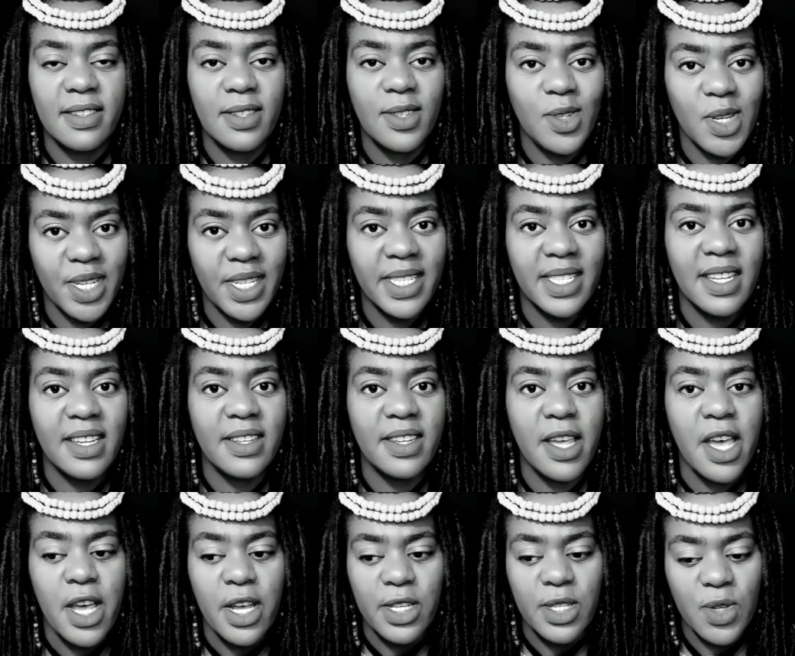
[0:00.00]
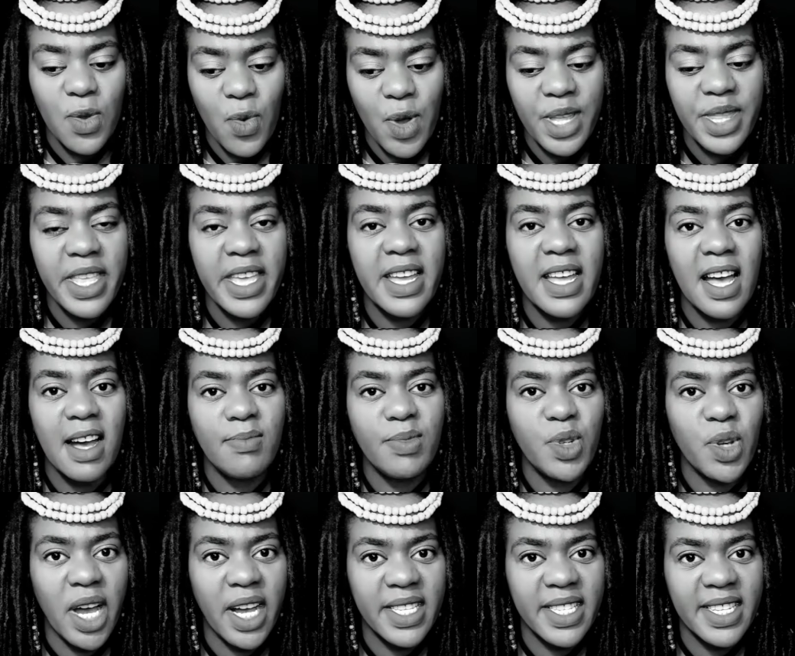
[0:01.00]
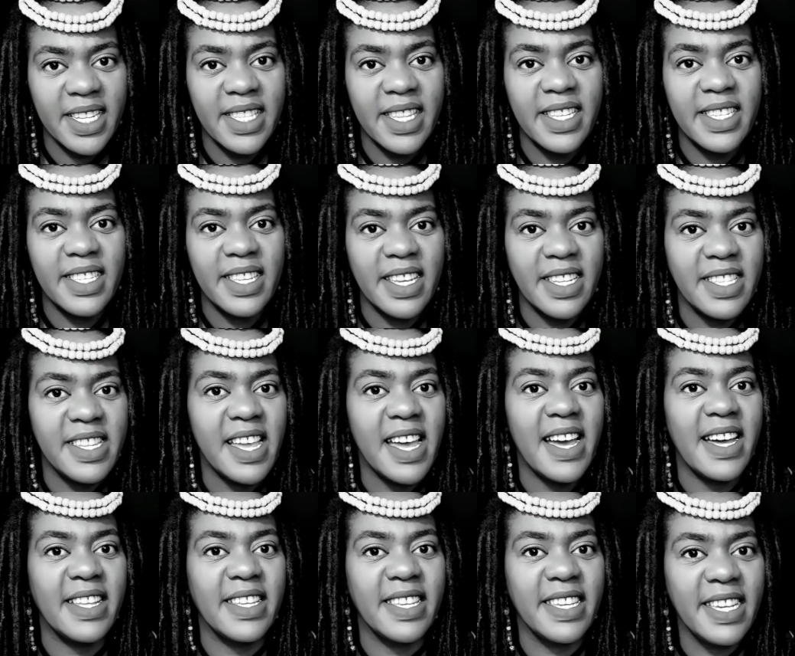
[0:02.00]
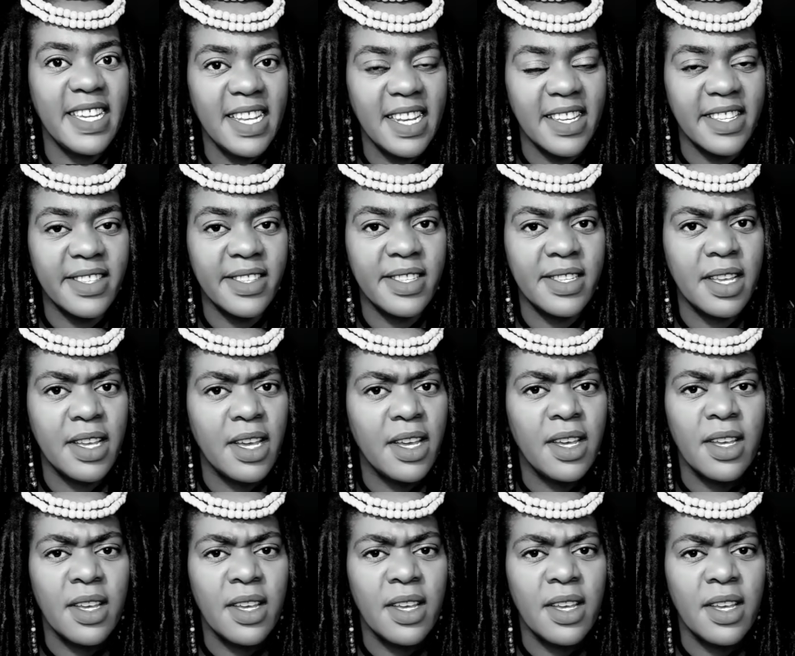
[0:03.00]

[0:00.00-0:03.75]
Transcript: Do you understand? So when they come to us and they say they are healers,